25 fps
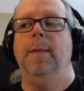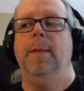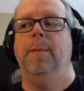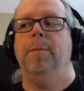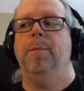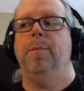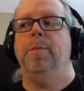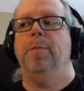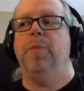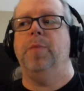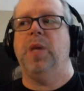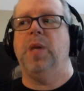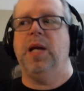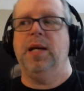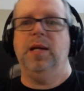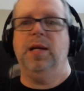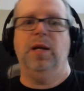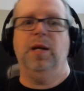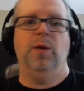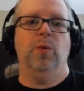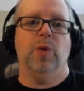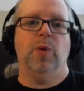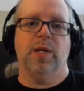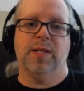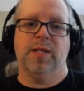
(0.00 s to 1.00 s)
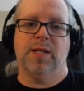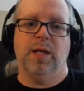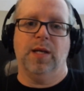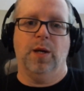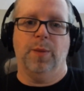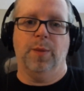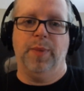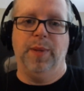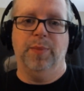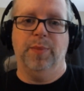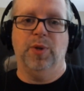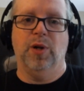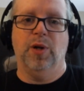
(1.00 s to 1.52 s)
But I didn't want to scare
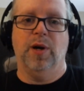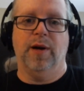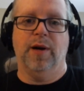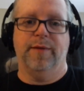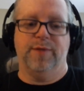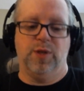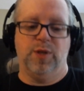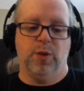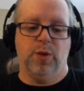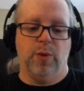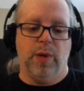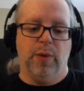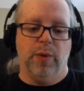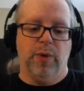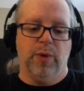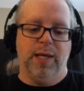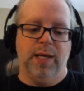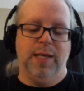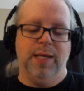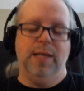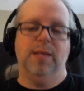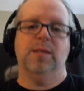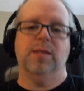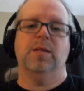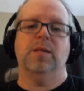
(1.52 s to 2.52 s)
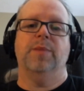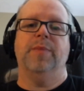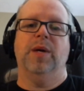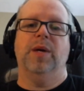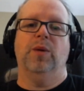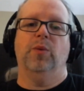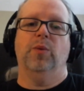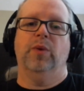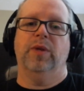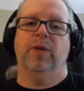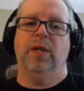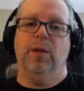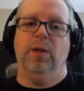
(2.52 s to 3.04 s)
people off, so I want to ease them
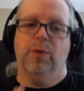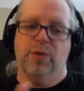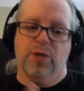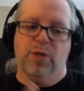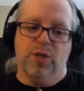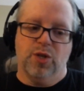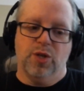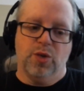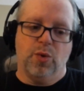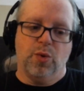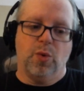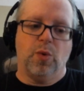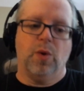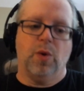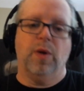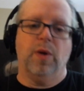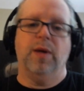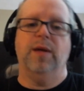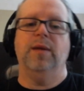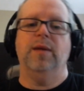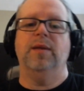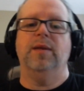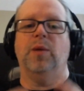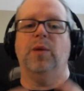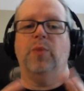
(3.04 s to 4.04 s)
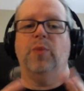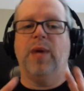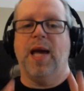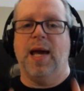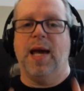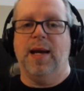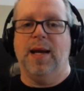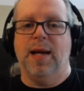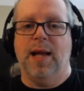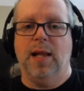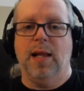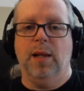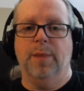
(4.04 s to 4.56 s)
in with here's a story, then we add
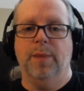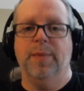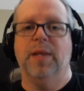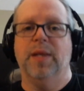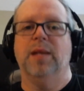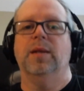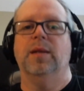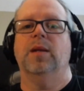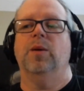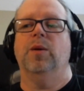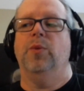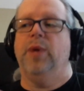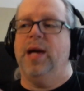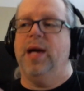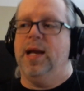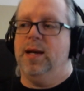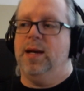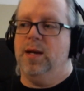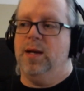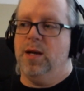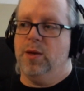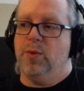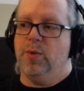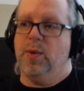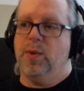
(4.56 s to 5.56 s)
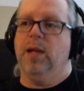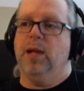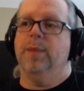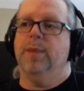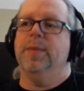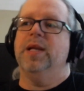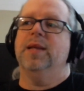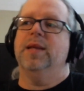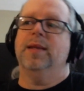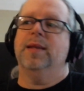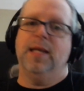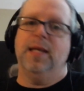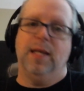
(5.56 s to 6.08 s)
an element, then we add another
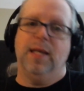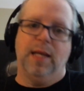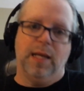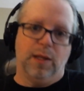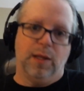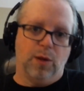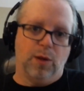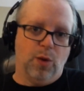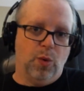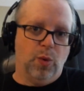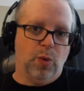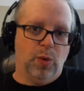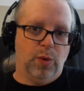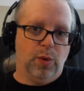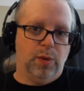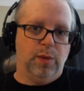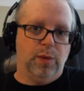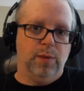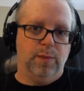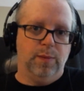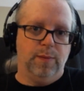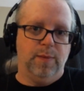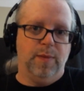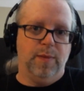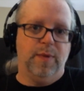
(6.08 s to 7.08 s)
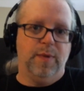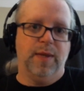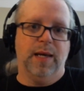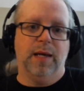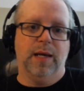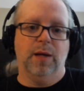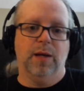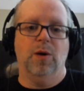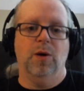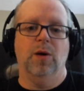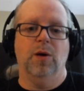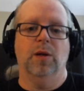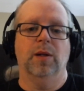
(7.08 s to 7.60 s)
element, then you get the whole
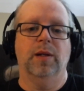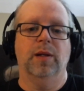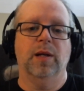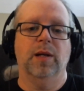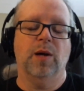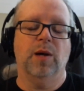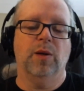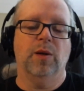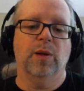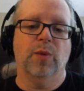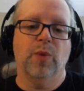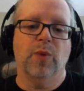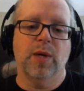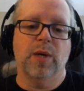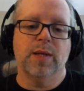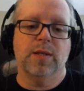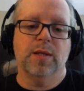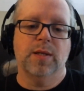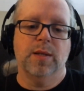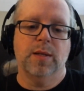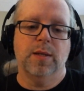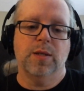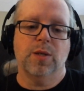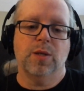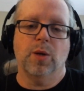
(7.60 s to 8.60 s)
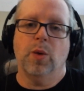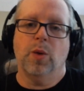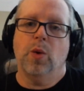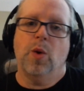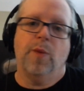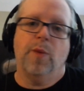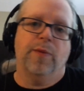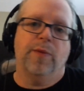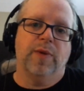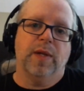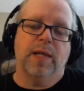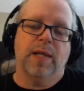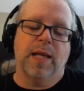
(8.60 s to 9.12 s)
thing all at once. So
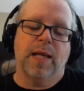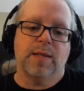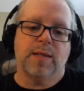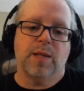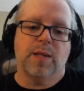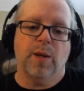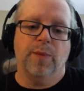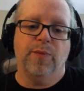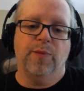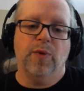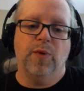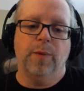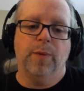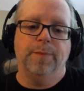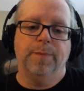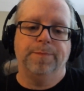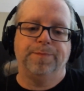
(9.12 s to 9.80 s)
hopefully that's helpful.